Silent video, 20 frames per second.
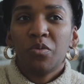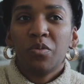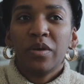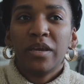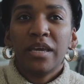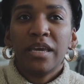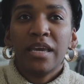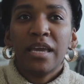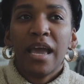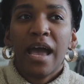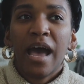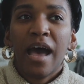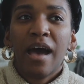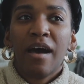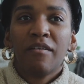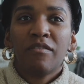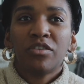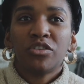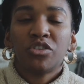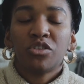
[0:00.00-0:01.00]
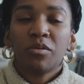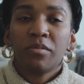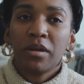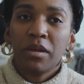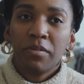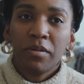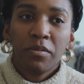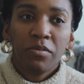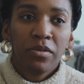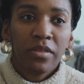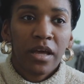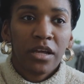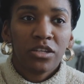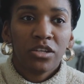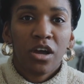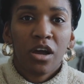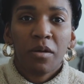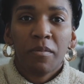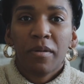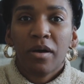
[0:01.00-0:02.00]
We have so many people that
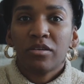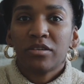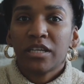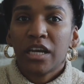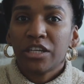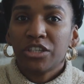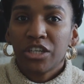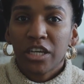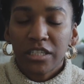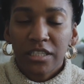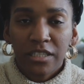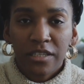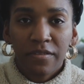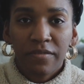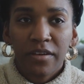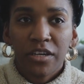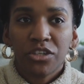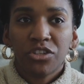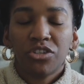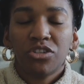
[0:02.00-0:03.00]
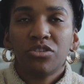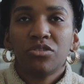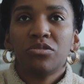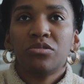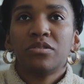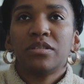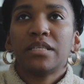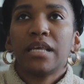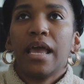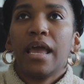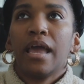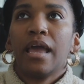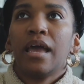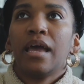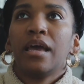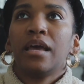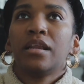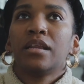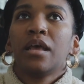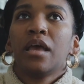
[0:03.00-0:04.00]
talk about digestive issues
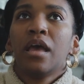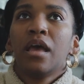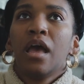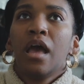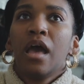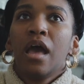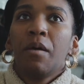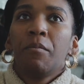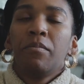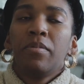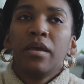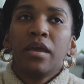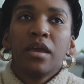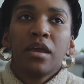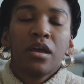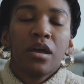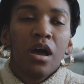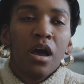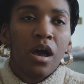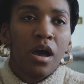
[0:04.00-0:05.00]
and being